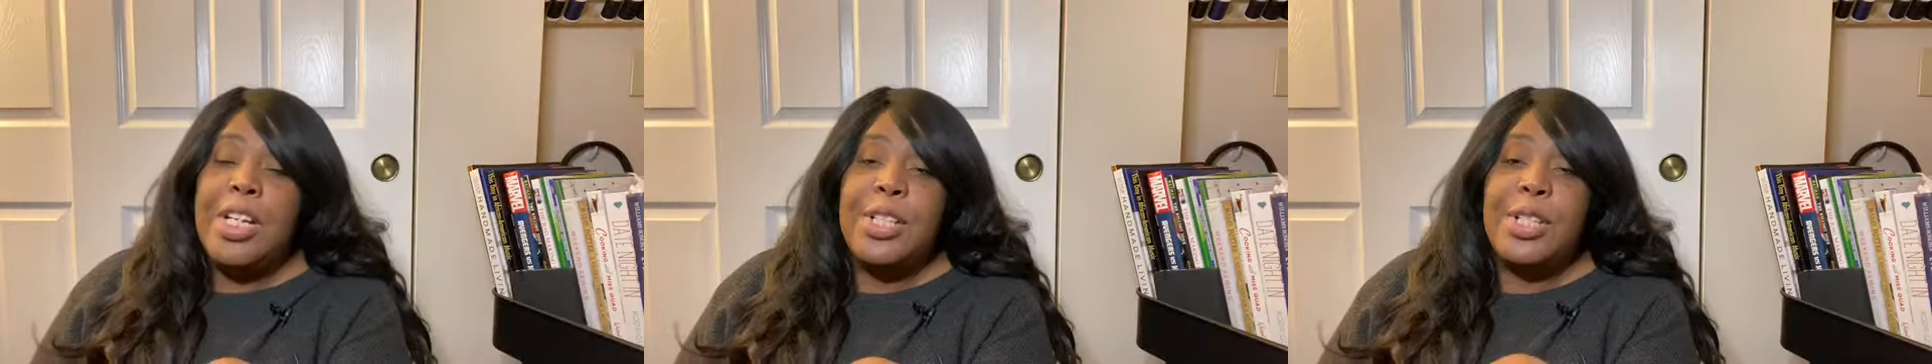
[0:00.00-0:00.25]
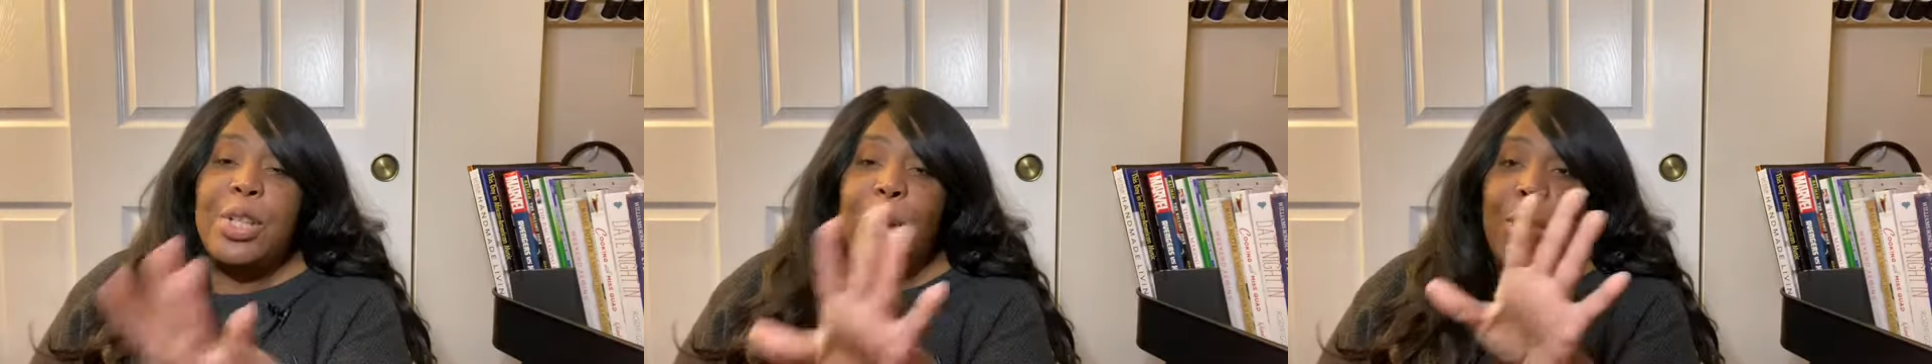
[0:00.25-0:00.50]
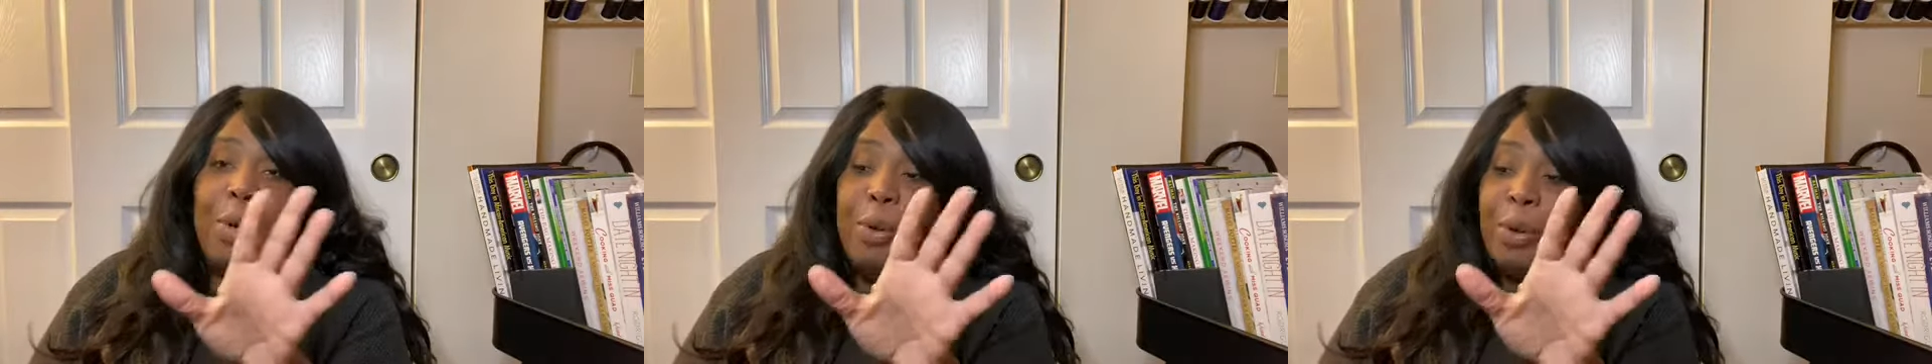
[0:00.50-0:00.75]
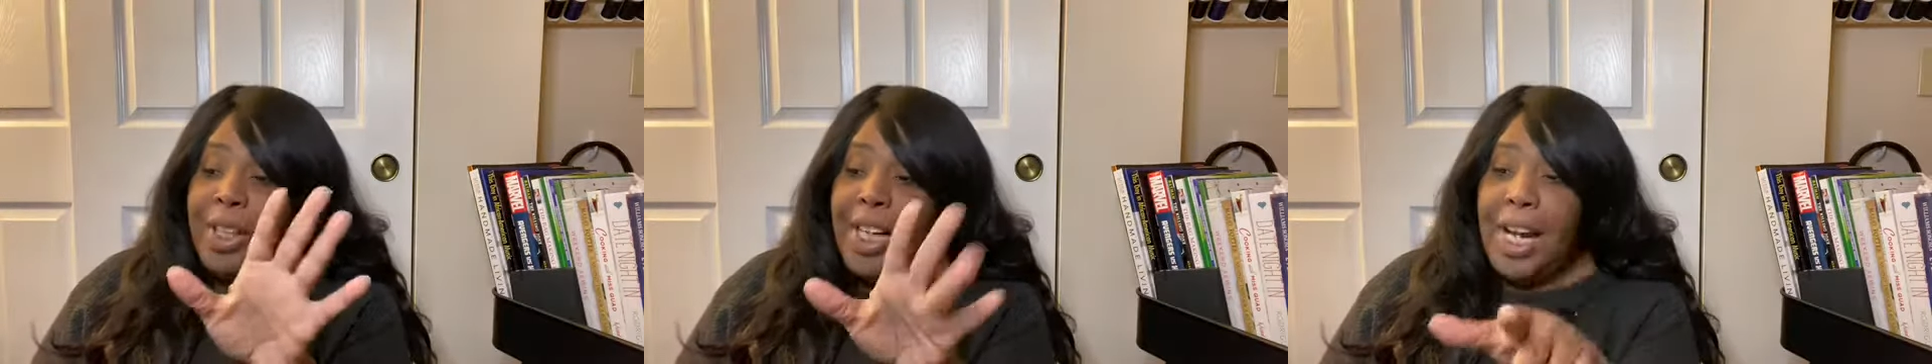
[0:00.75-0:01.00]

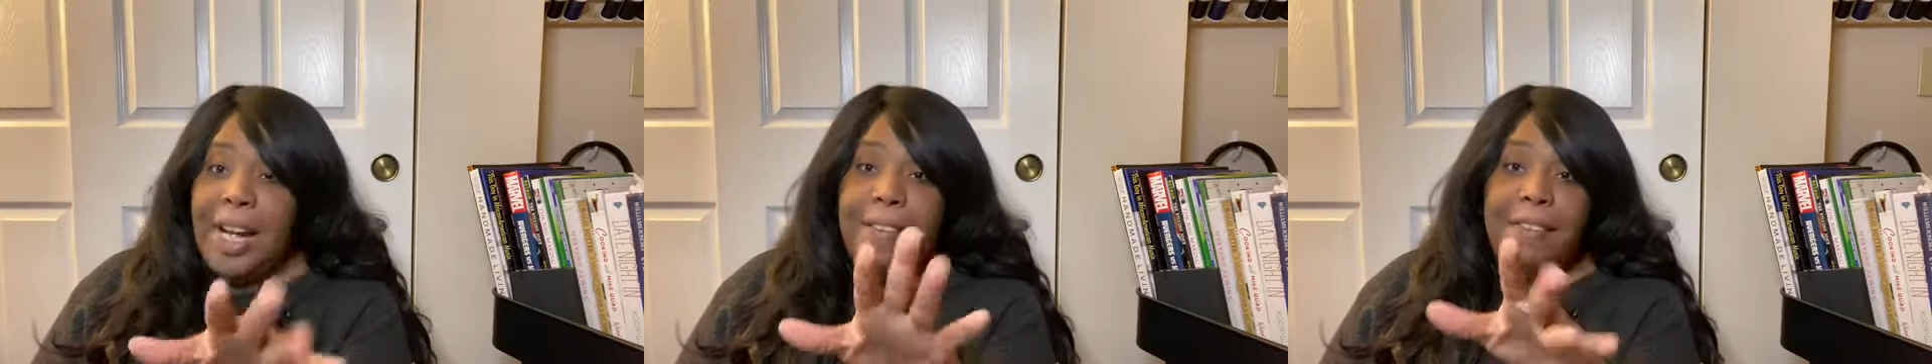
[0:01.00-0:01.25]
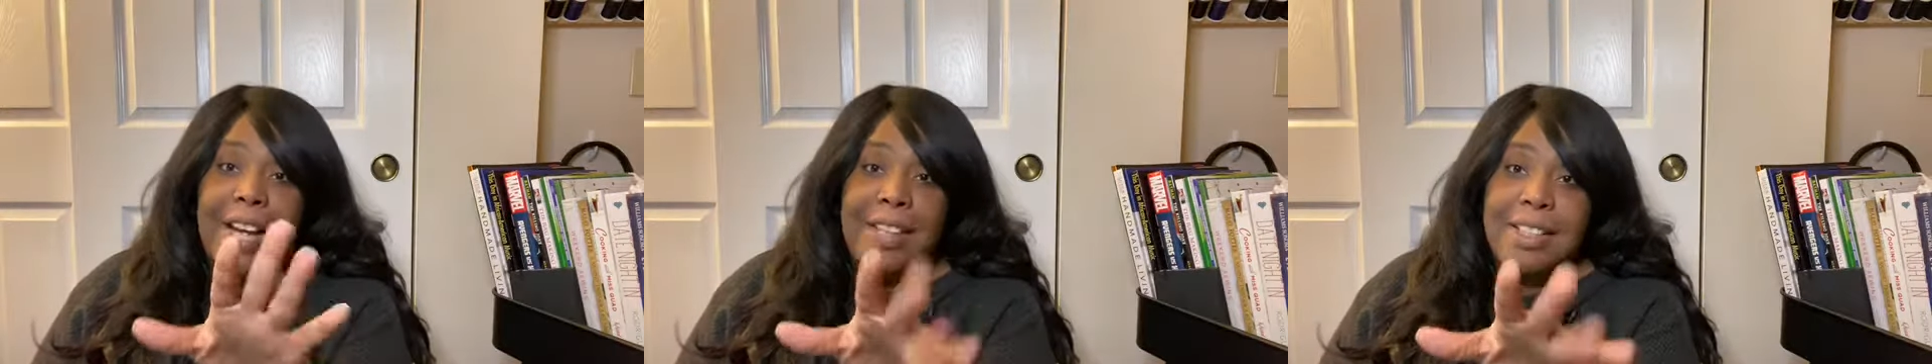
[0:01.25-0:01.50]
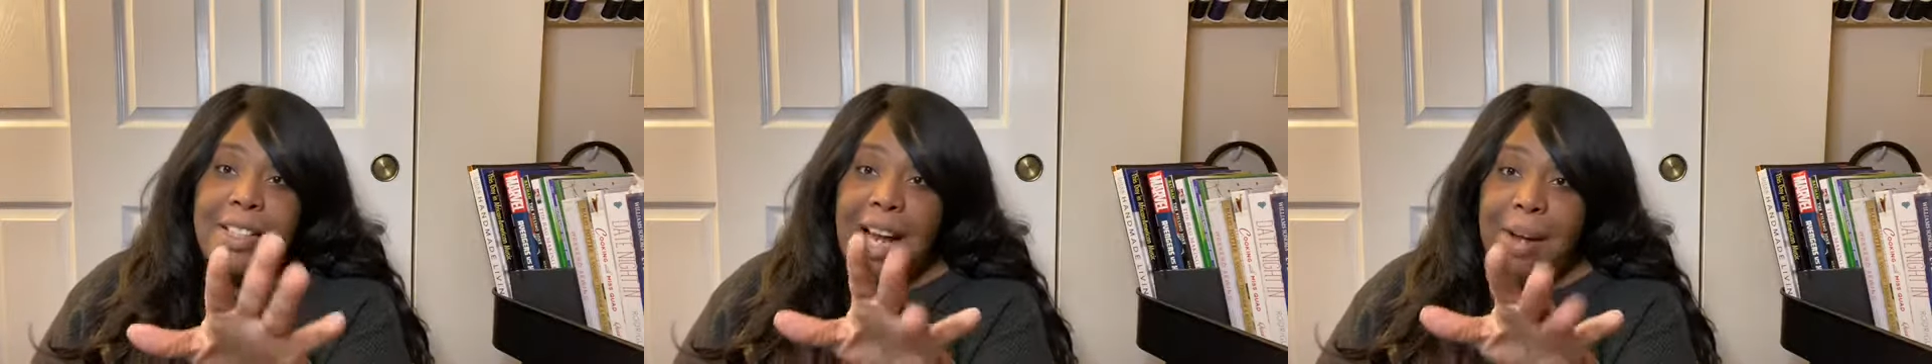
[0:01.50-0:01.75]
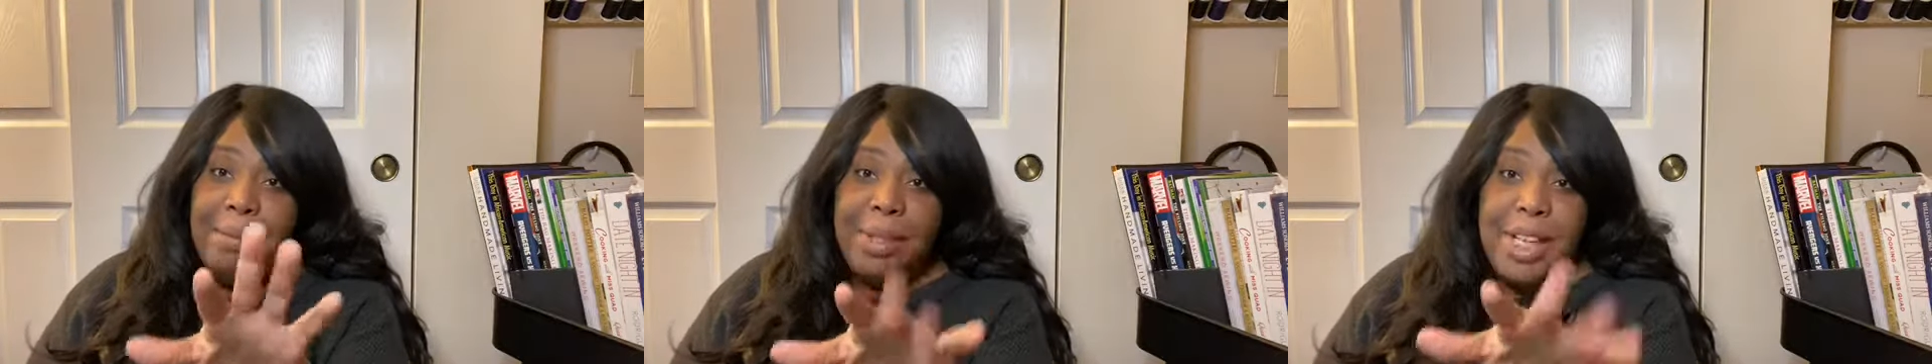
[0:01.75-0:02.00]
So yeah, that's
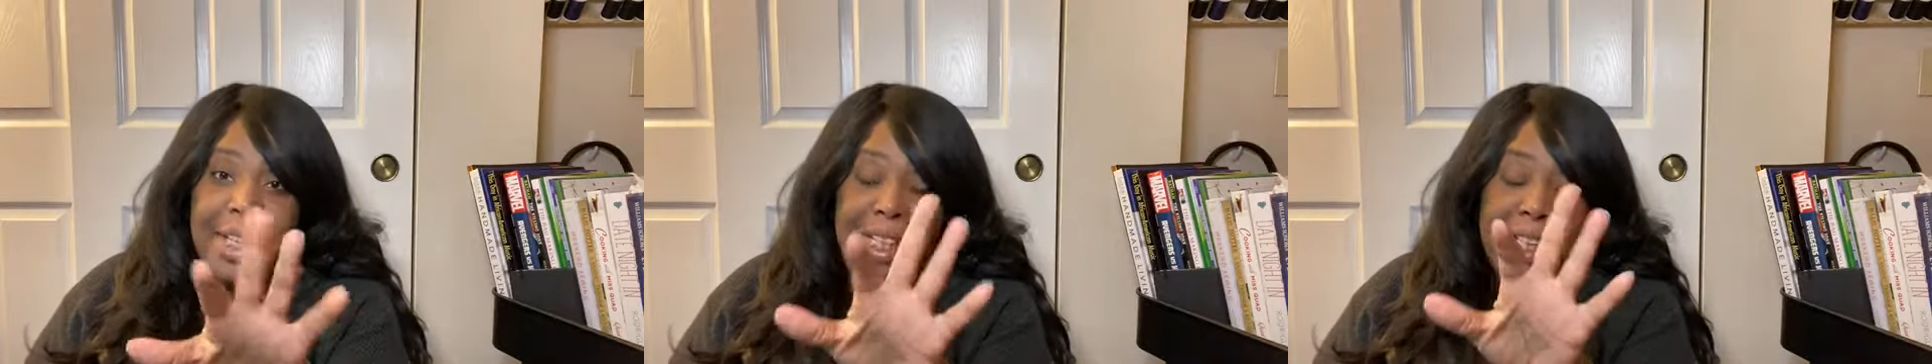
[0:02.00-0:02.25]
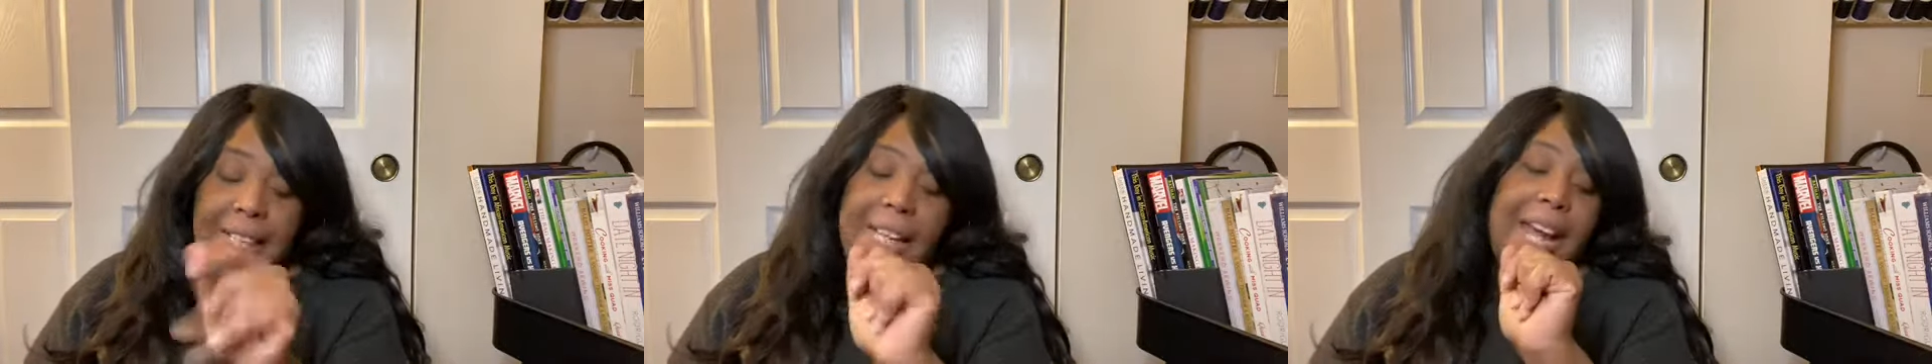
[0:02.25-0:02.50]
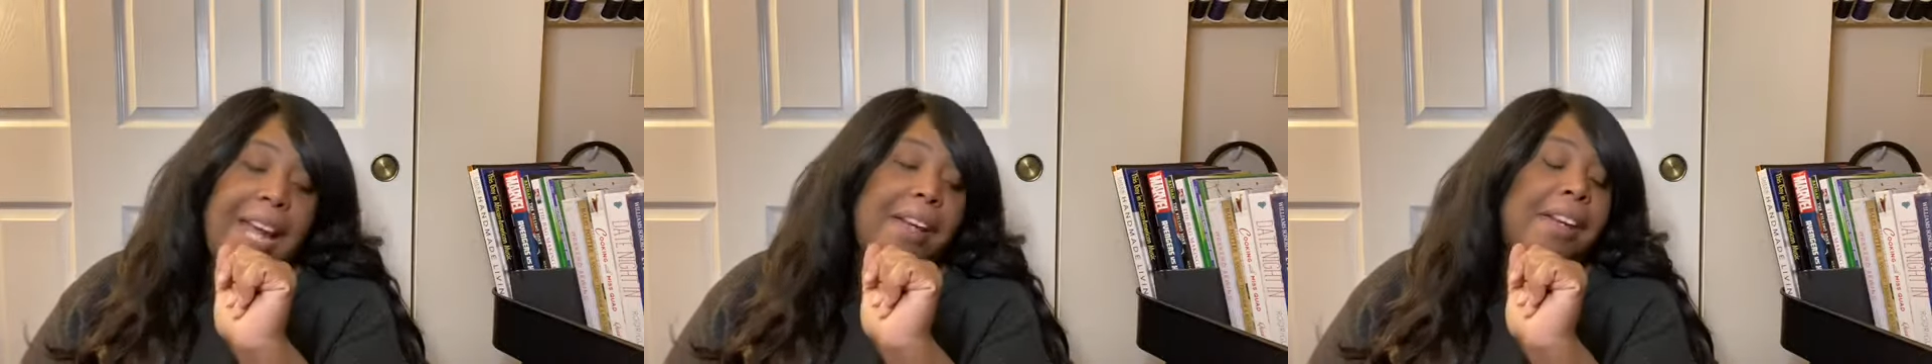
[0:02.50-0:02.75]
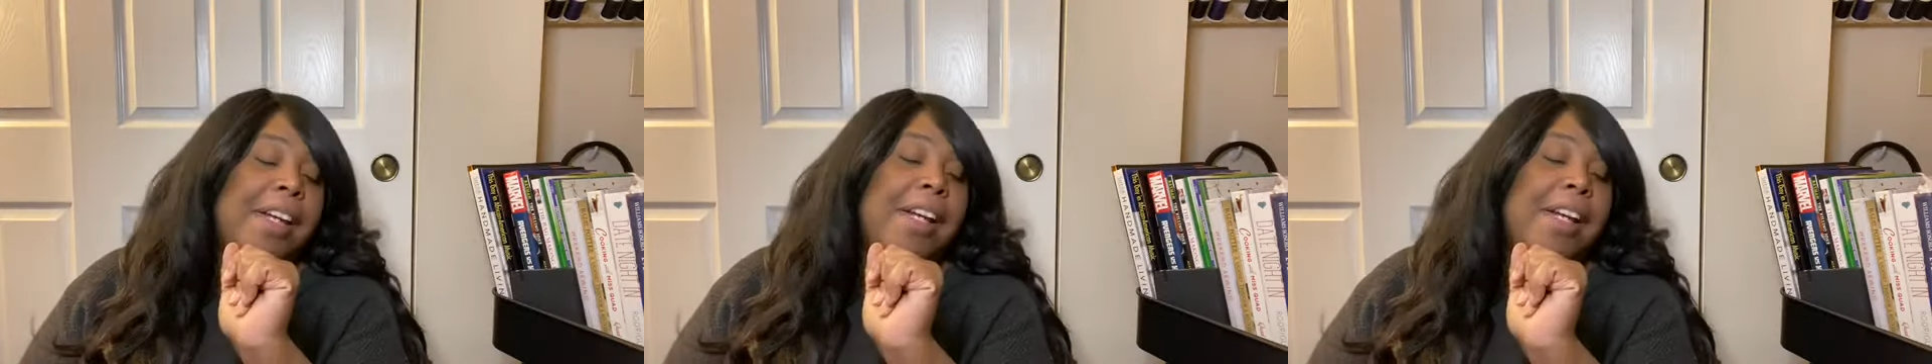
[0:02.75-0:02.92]
I'm lucky in that.